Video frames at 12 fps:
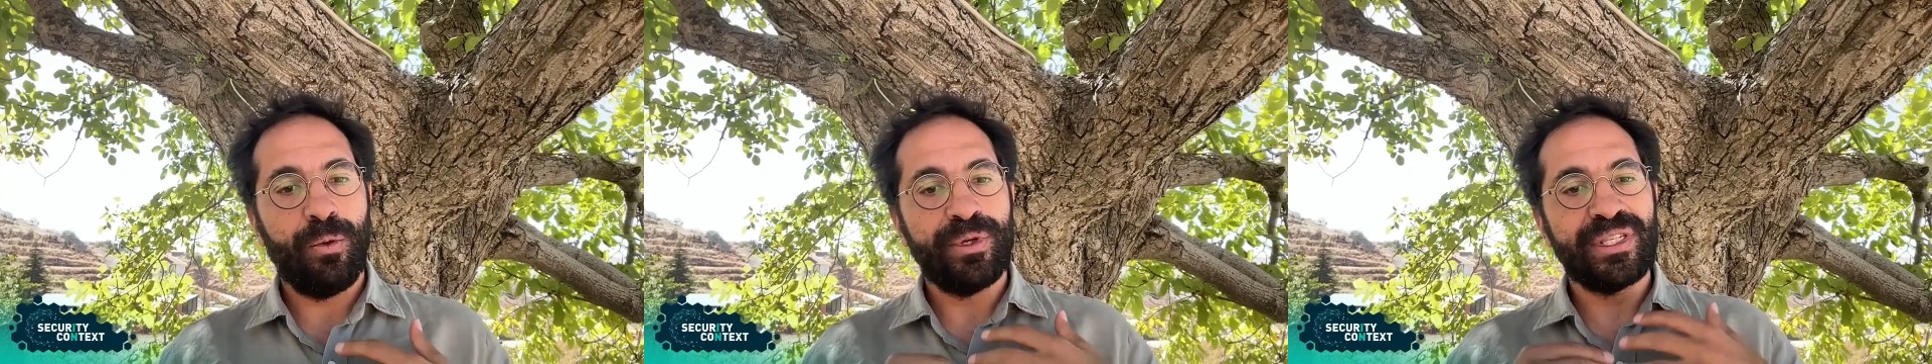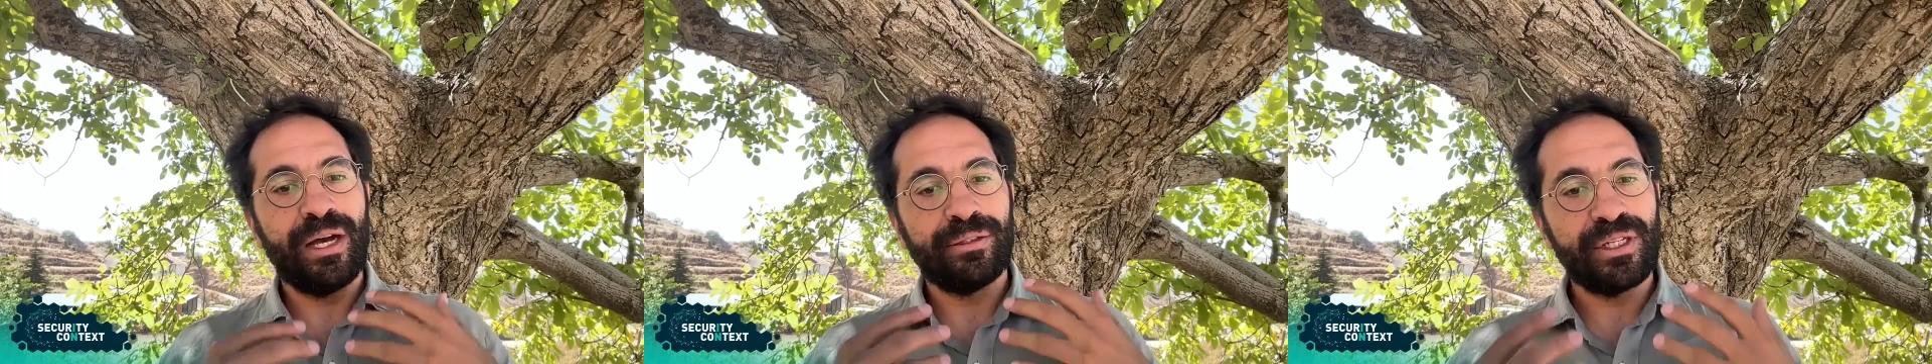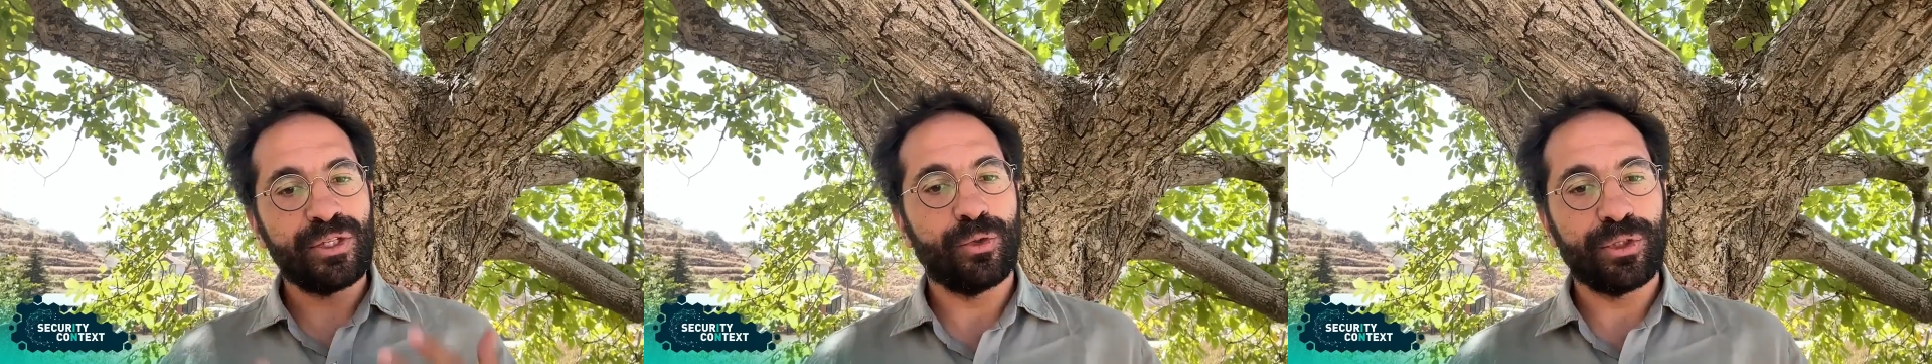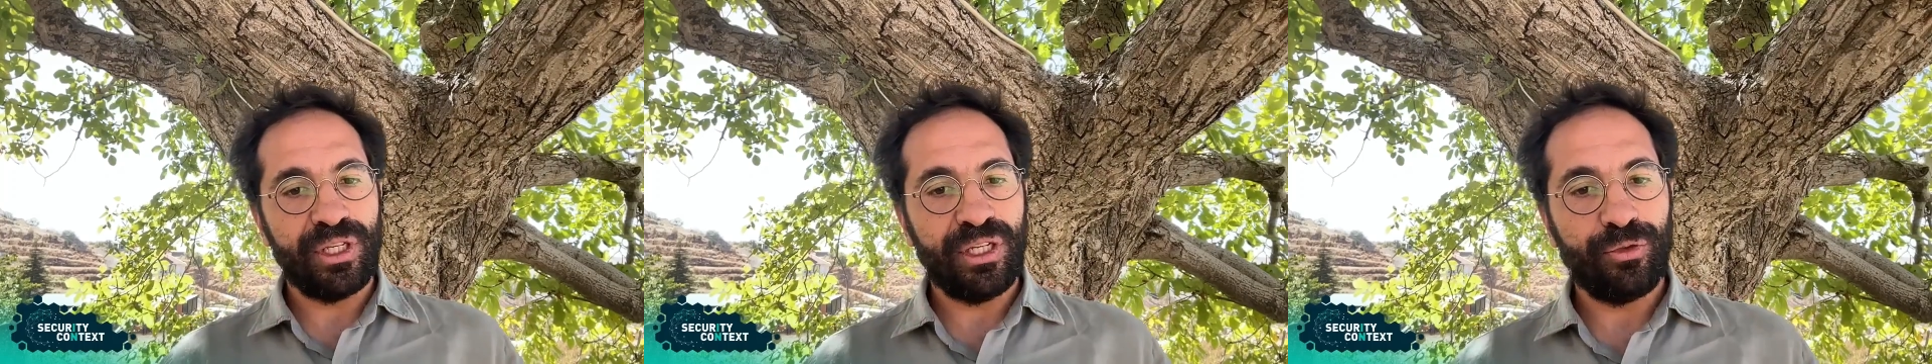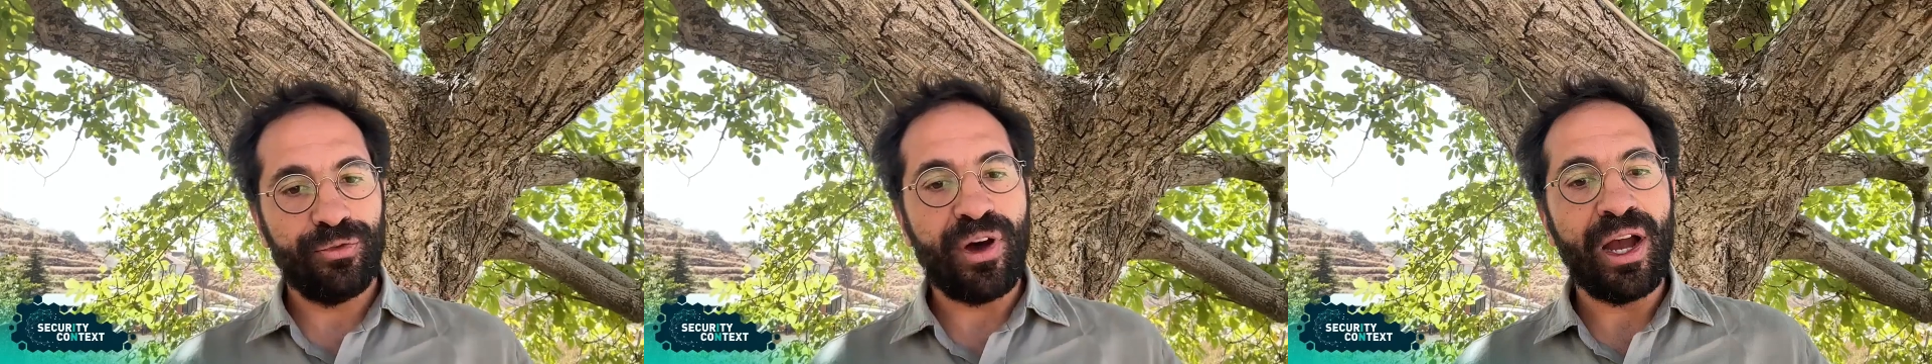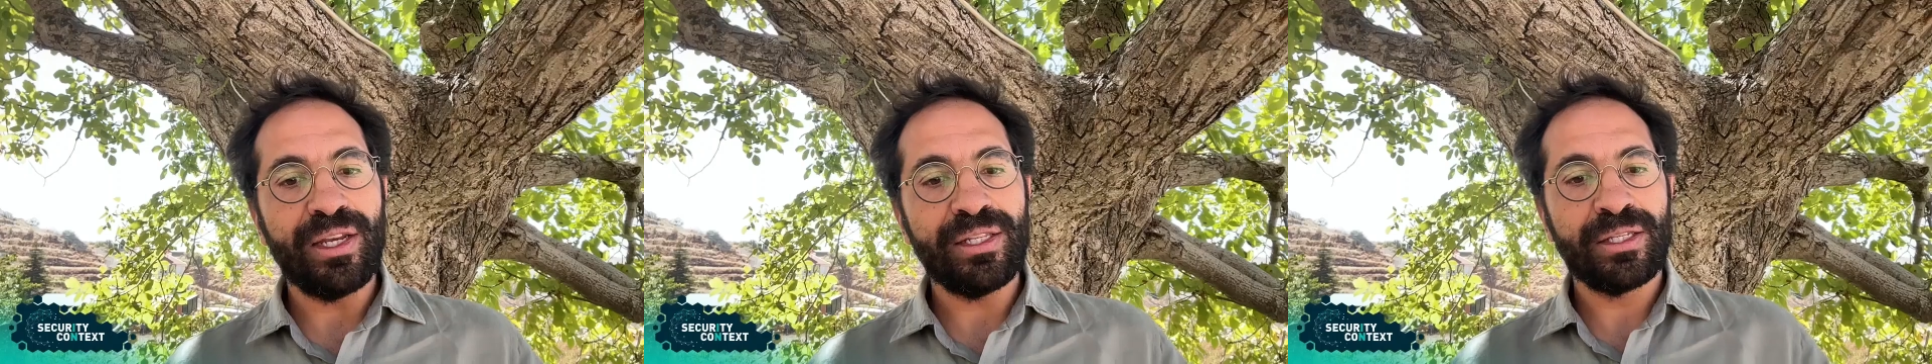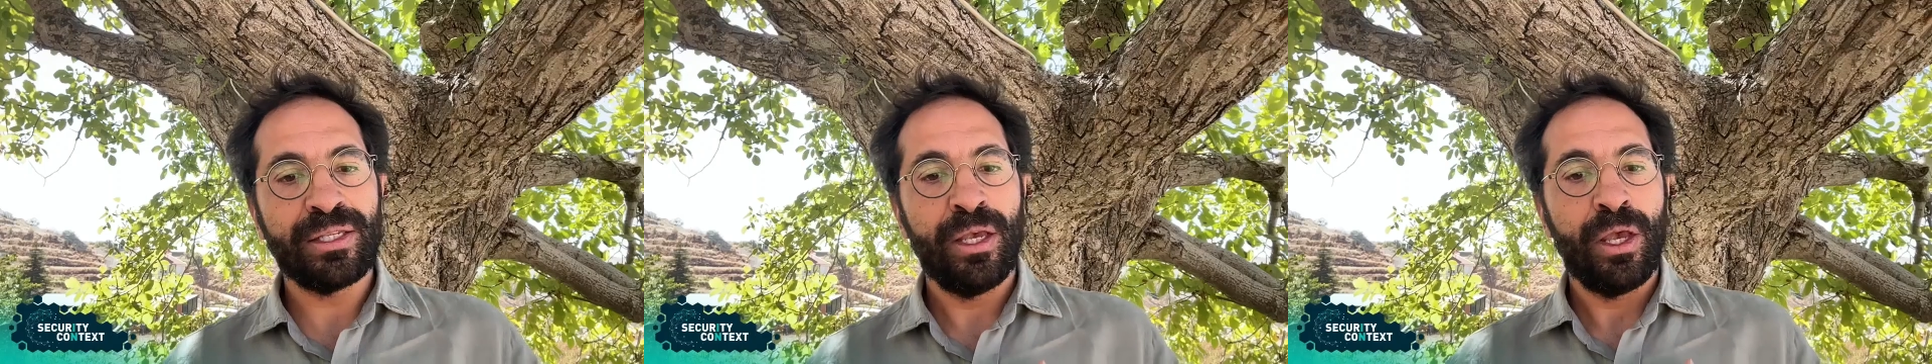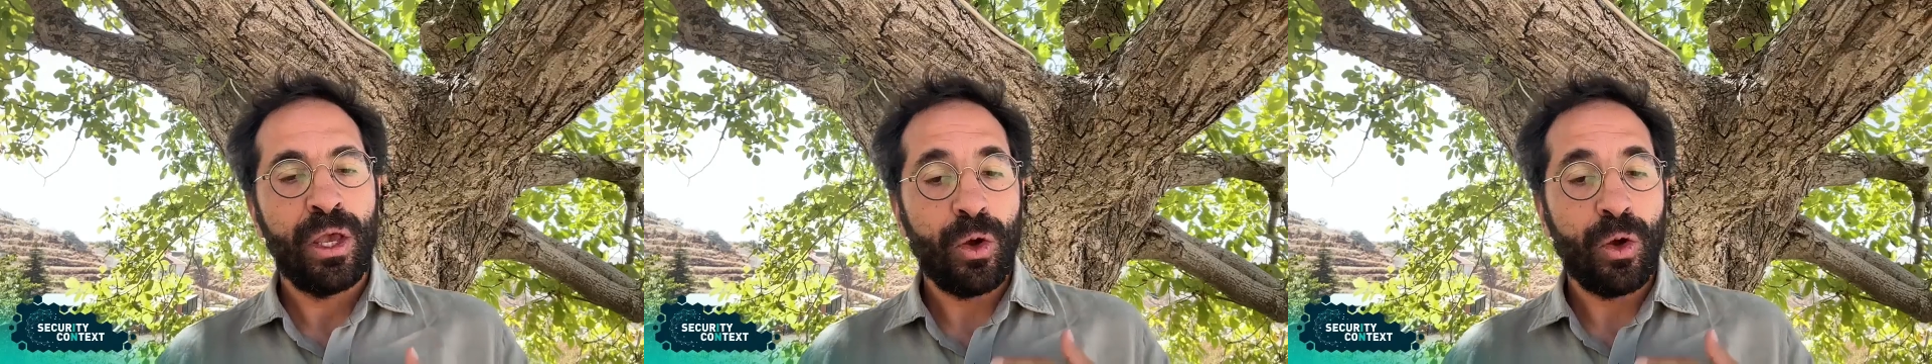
without resorting to violence,